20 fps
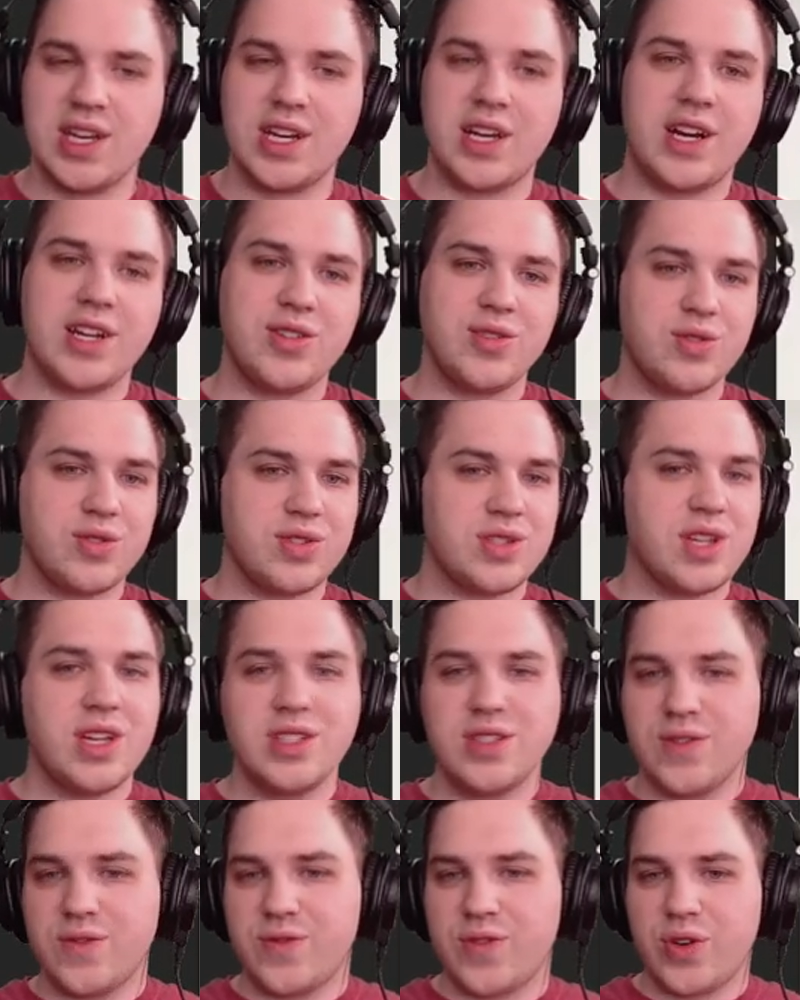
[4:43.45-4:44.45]
I took
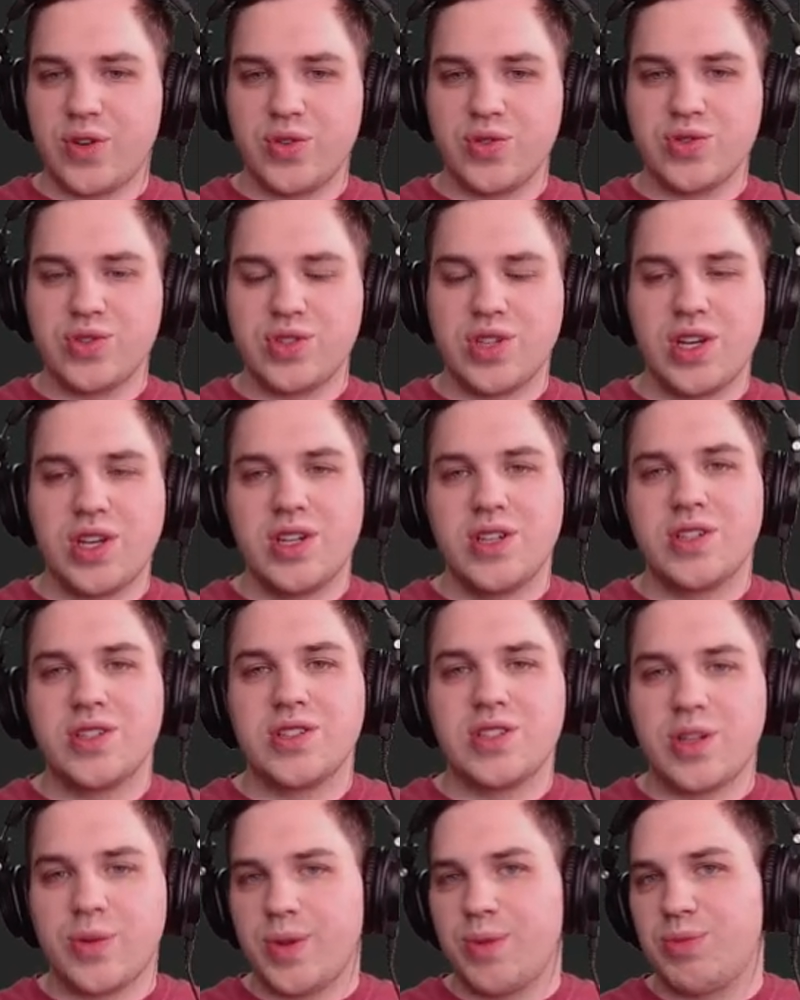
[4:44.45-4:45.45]
tons of photos.
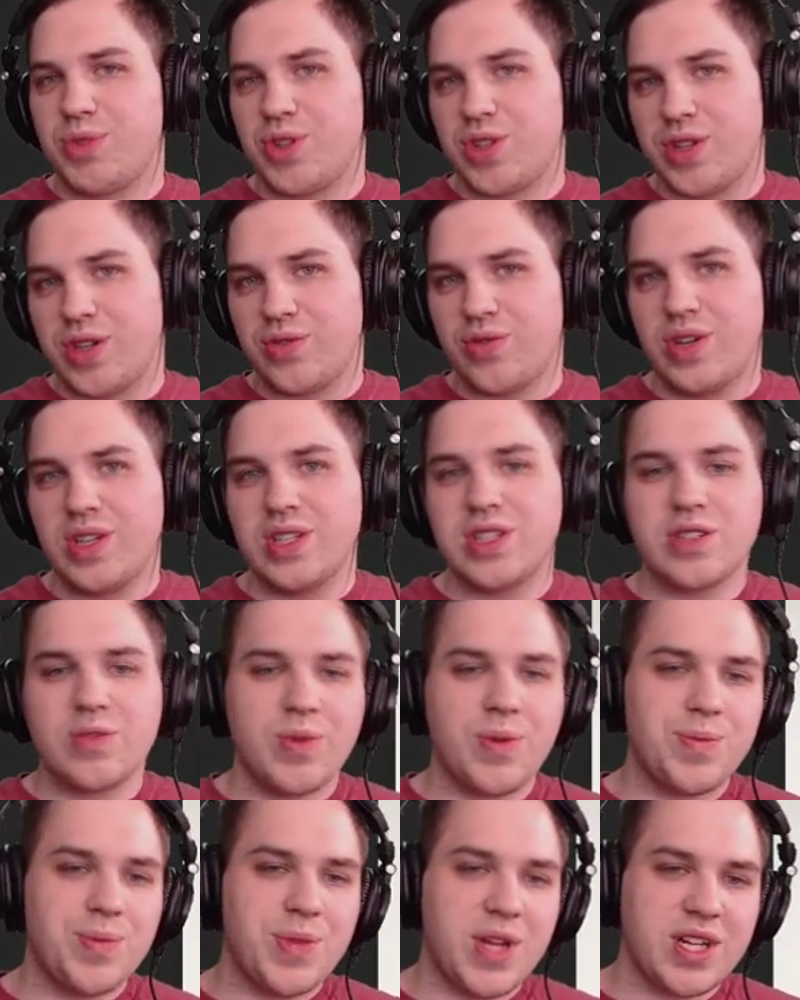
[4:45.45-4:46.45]
Some of them turned out great, some of
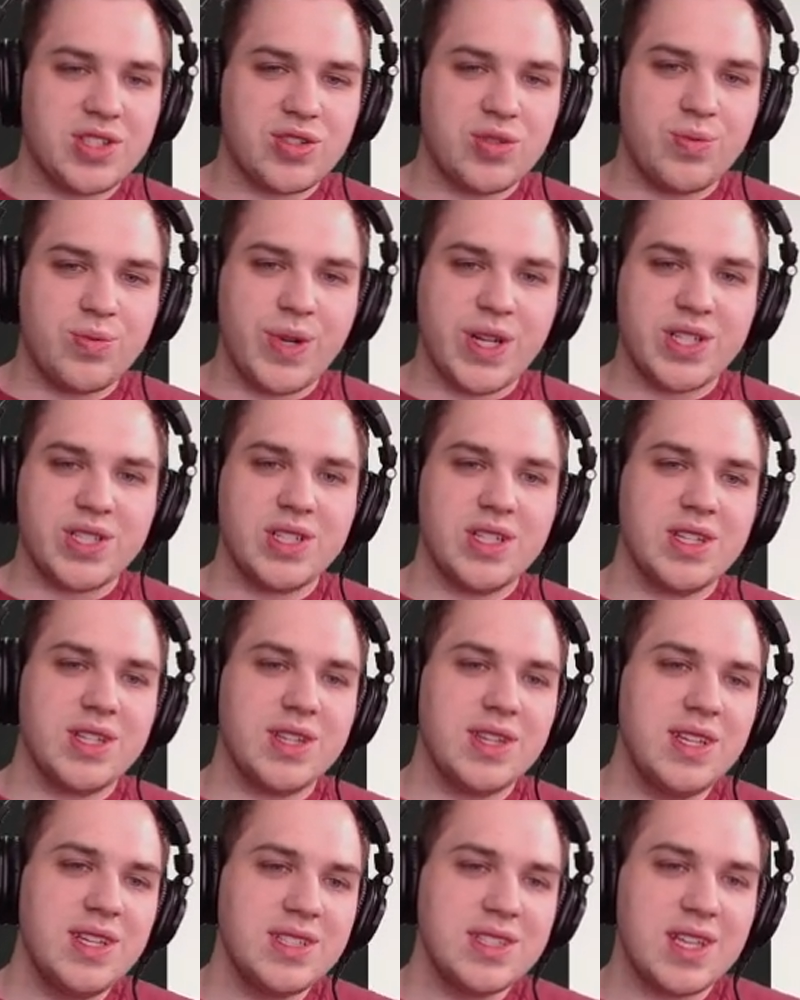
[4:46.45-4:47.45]
them not so much. In
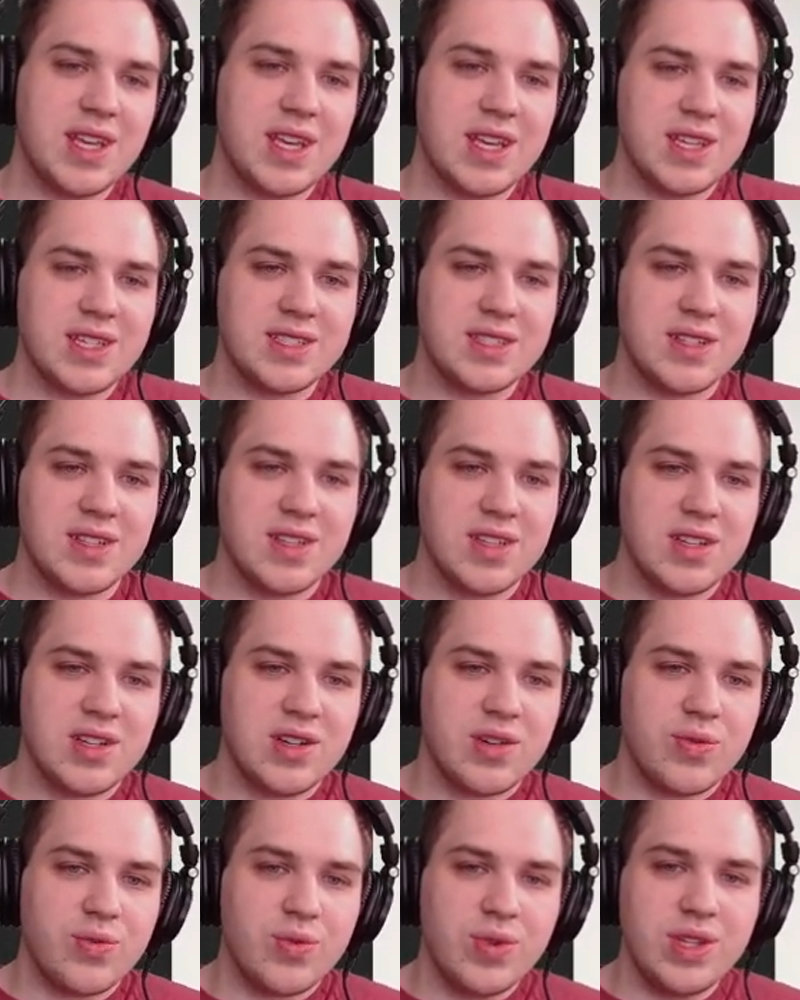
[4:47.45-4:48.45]
this case,
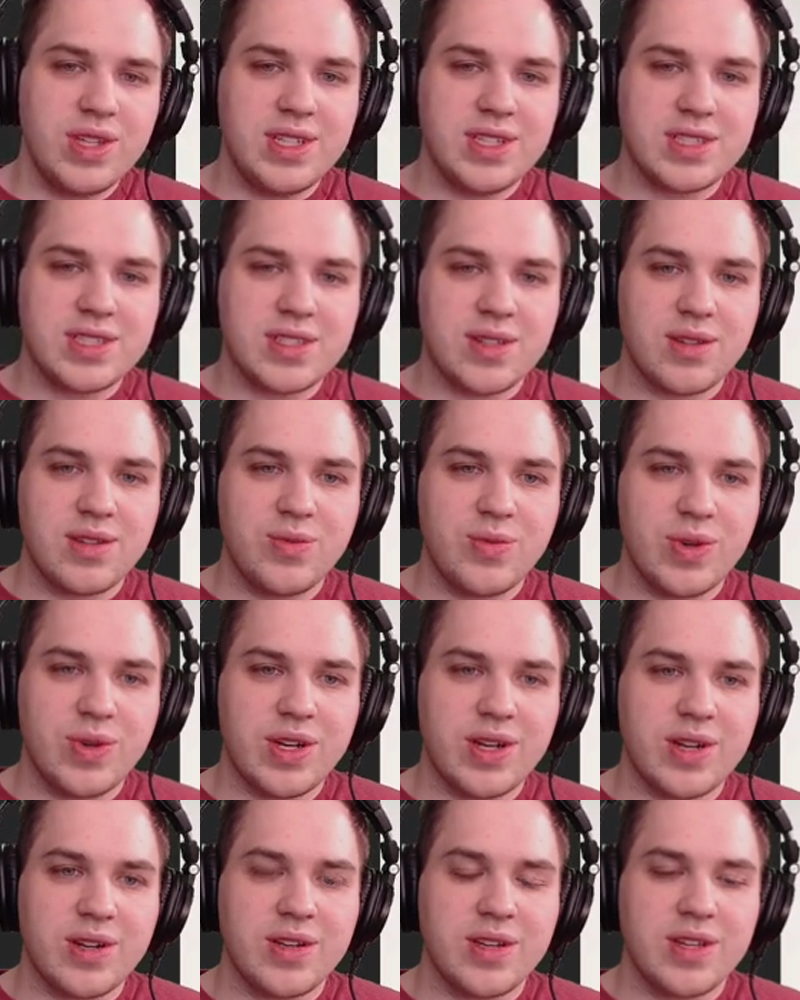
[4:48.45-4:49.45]
really it's something
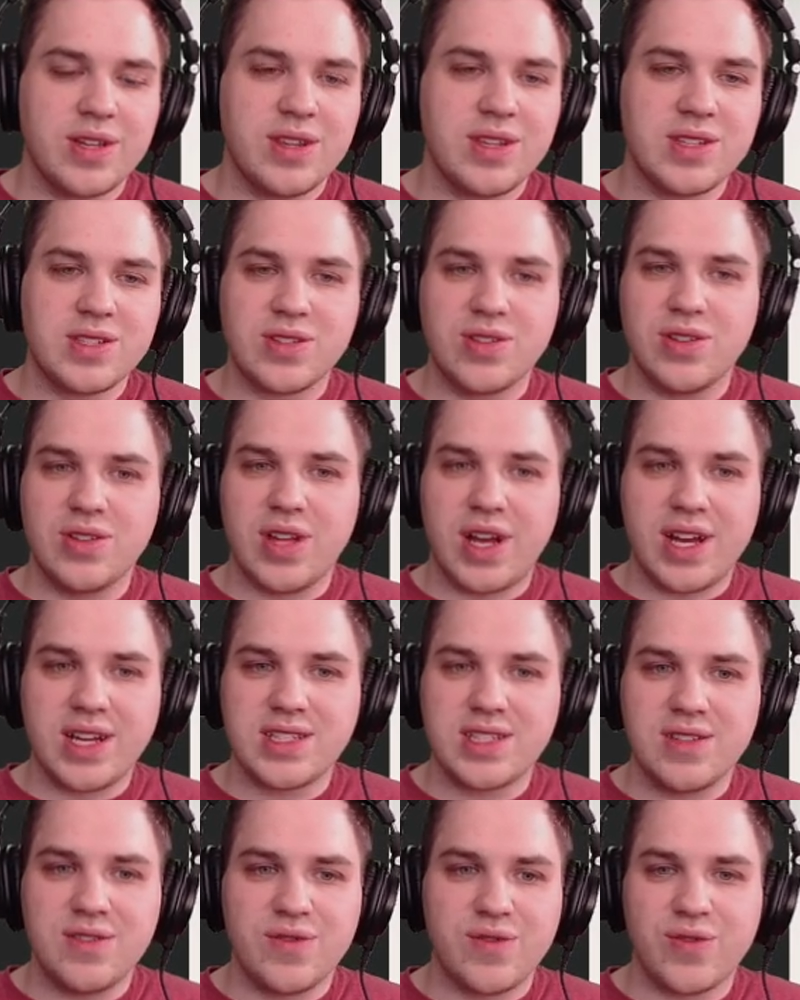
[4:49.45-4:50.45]
where this
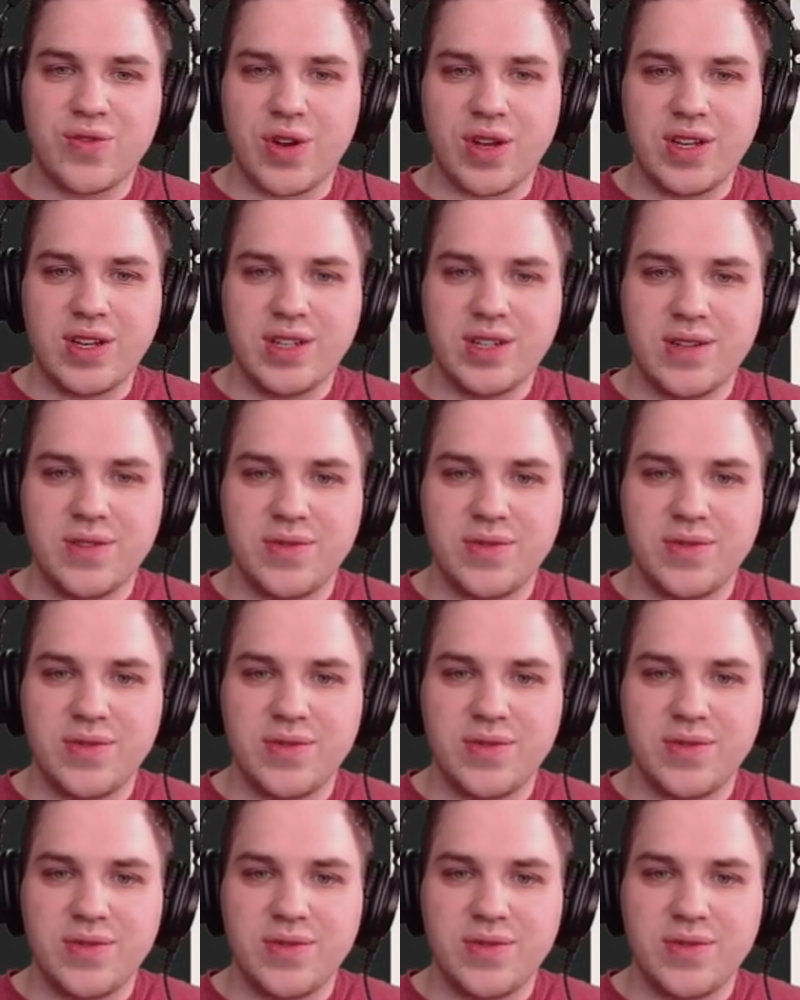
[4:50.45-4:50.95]
glossy front,